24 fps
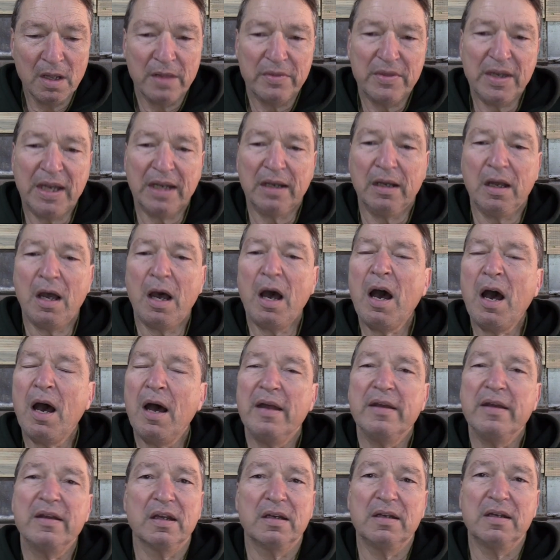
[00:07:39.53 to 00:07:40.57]
that
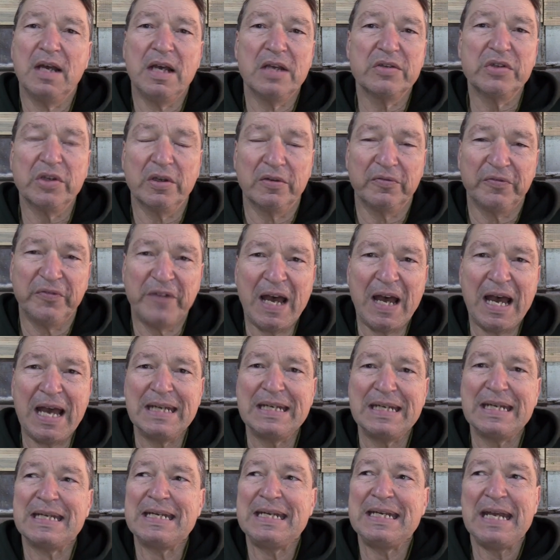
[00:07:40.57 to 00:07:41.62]
God doesn't
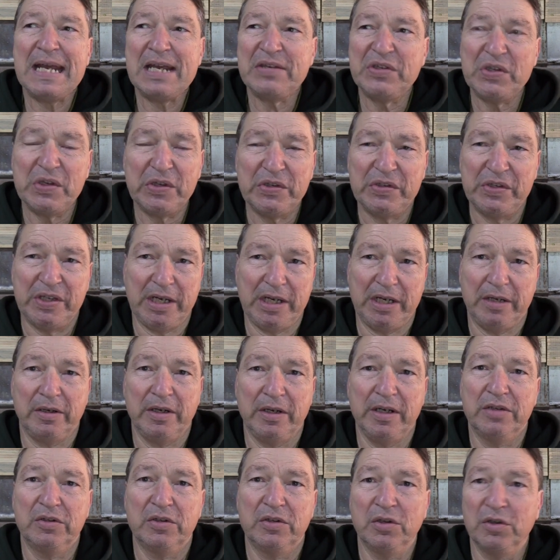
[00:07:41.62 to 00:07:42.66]
find it
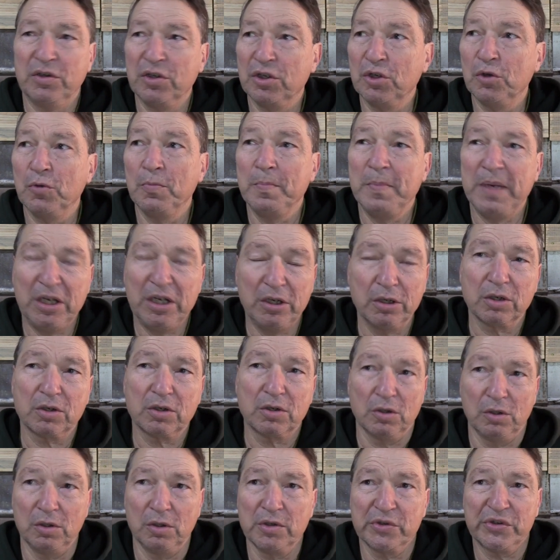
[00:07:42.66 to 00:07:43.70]
necessary to do
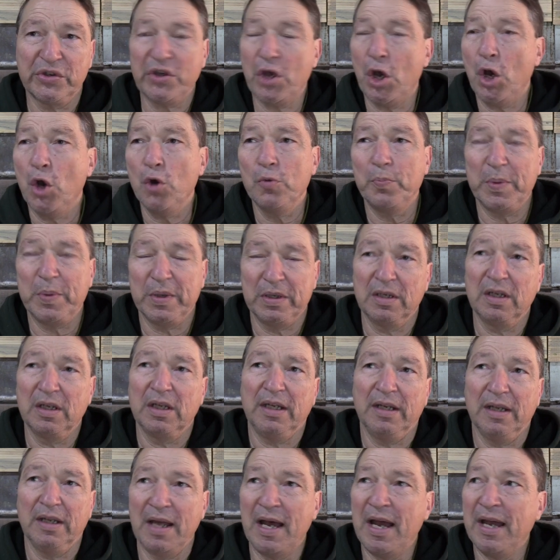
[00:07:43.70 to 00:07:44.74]
miracles
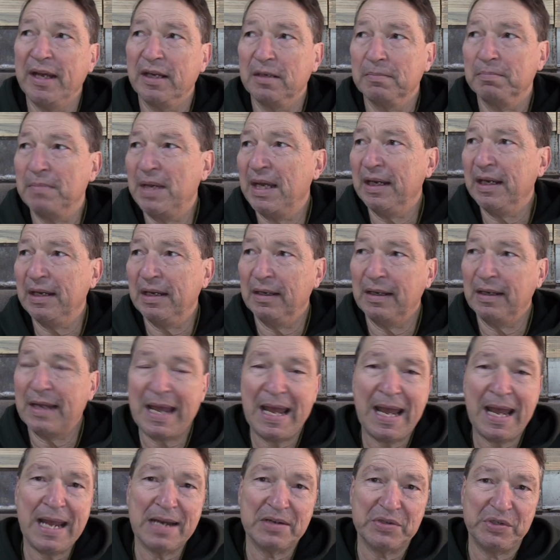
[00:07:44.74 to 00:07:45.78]
openly like making
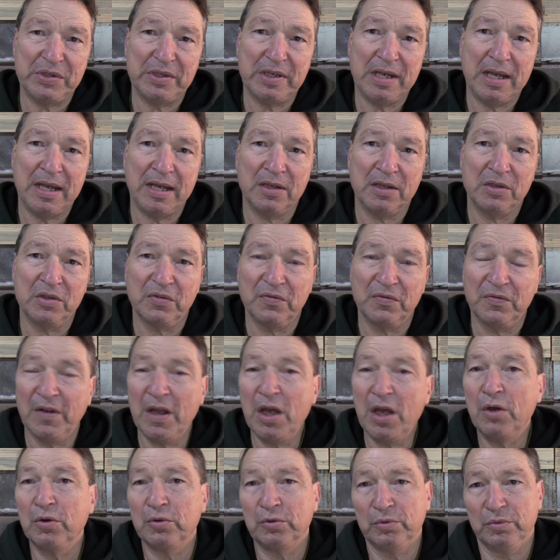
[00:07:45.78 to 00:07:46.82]
axe heads
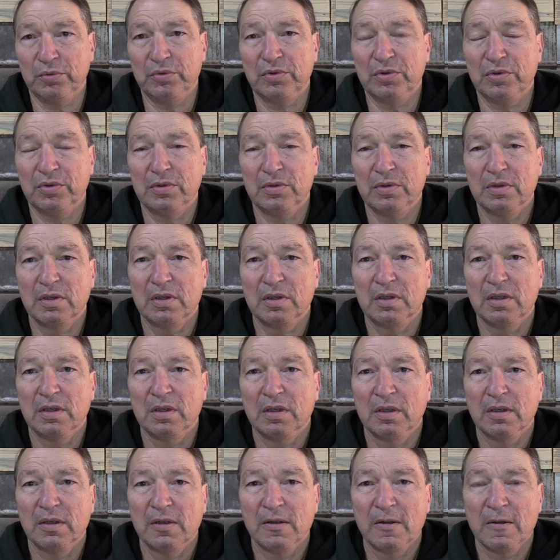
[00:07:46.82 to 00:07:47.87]
float.
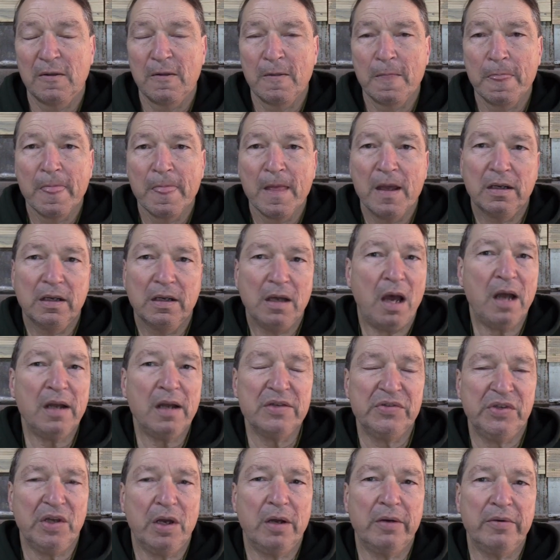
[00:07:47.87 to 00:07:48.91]
God
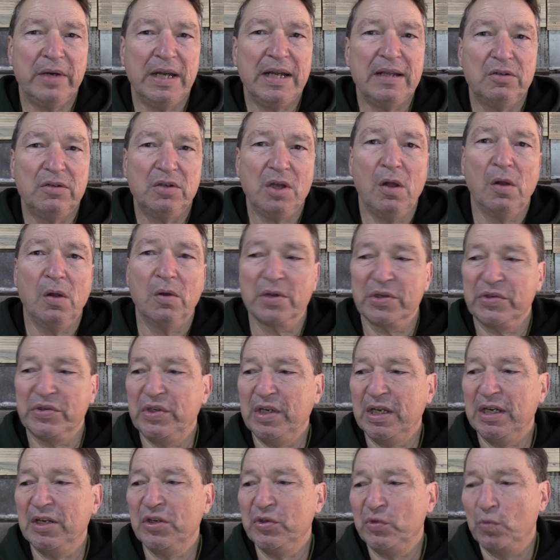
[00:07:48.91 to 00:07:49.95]
has already told us
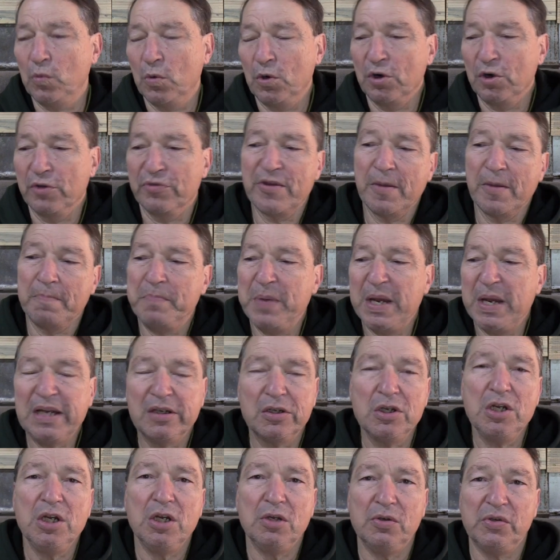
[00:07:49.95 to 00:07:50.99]
in His Word the
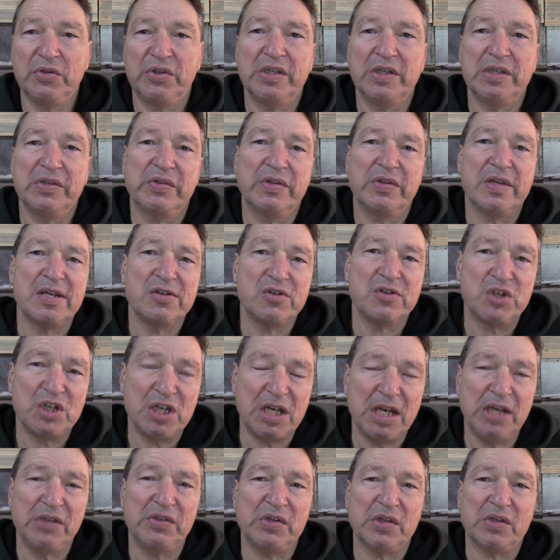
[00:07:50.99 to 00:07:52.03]
big news is that
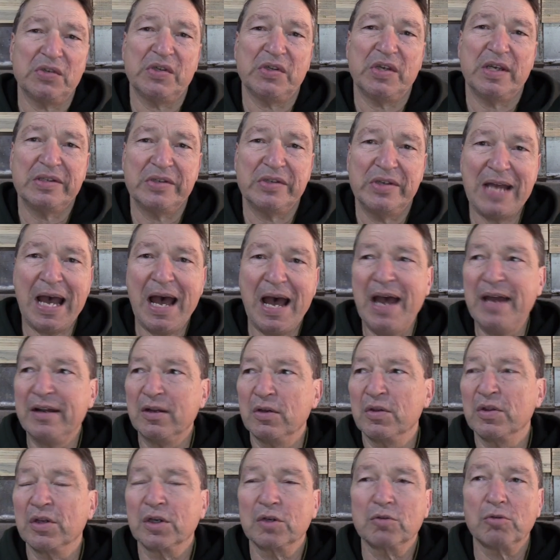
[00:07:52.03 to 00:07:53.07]
Jesus has died
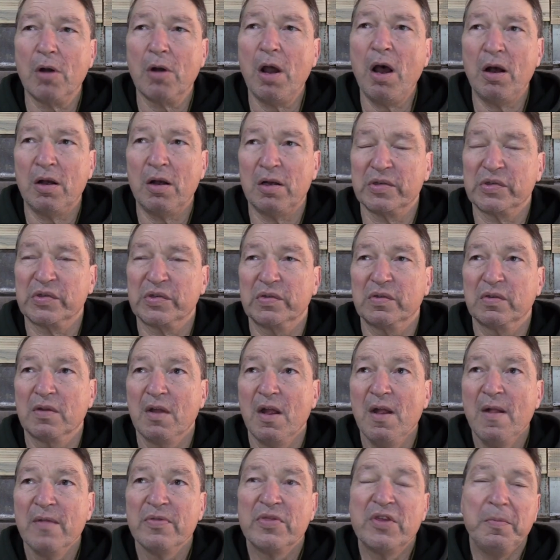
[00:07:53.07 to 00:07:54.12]
on the cross.
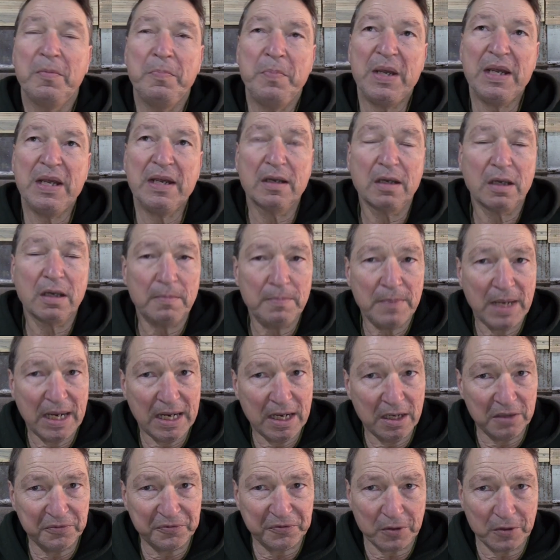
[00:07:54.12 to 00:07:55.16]
The big
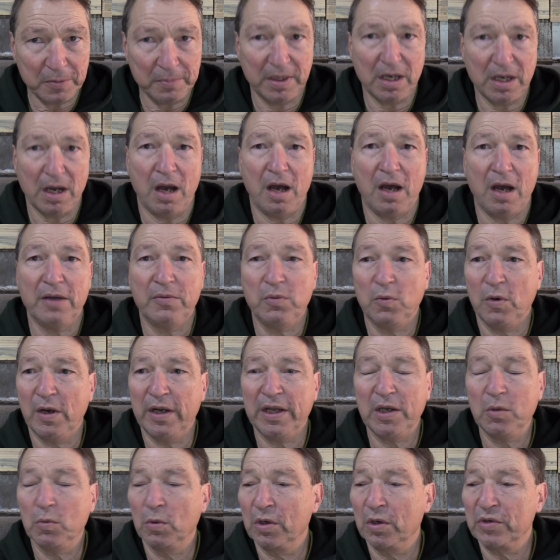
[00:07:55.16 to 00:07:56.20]
command from God, what
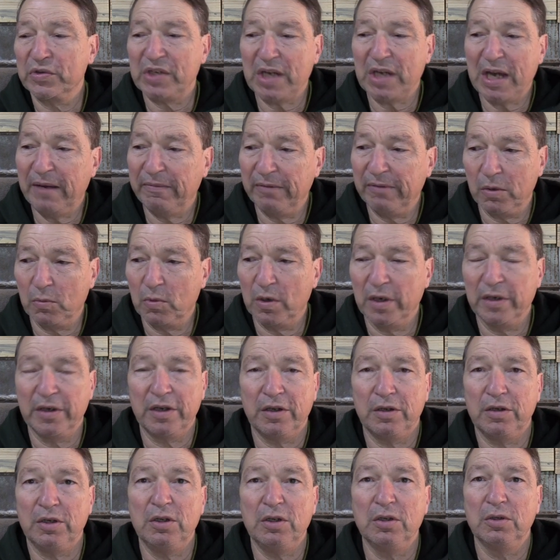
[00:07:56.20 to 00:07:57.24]
He wants everyone to
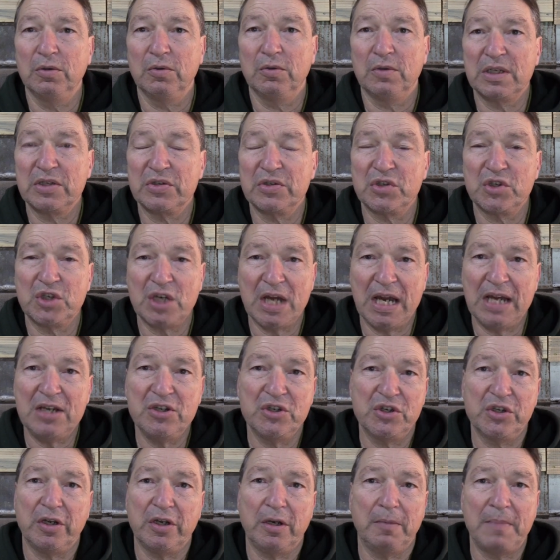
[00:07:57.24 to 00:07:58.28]
do, is
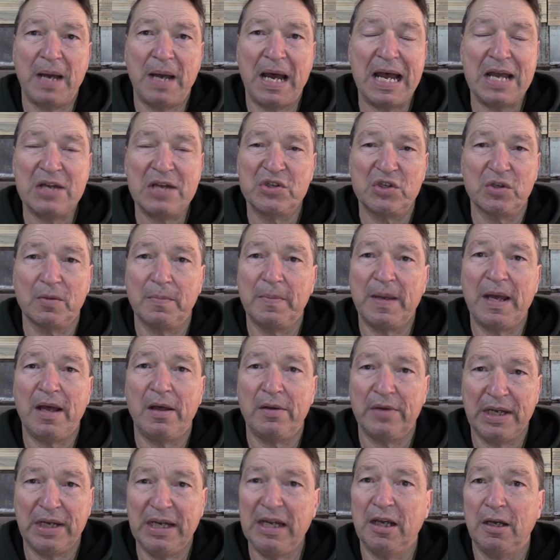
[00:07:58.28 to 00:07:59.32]
change their minds
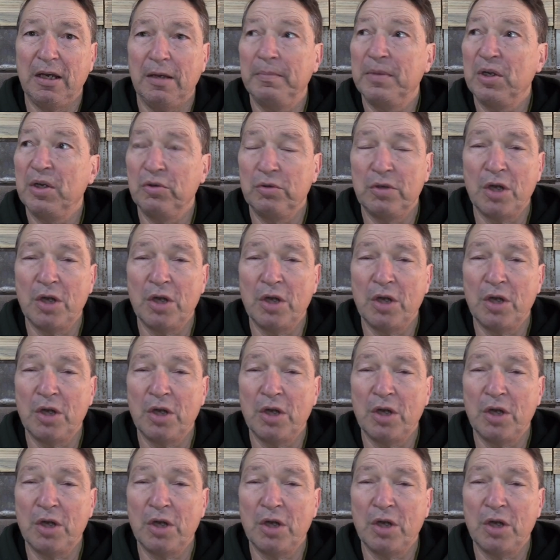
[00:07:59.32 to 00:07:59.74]
about Him who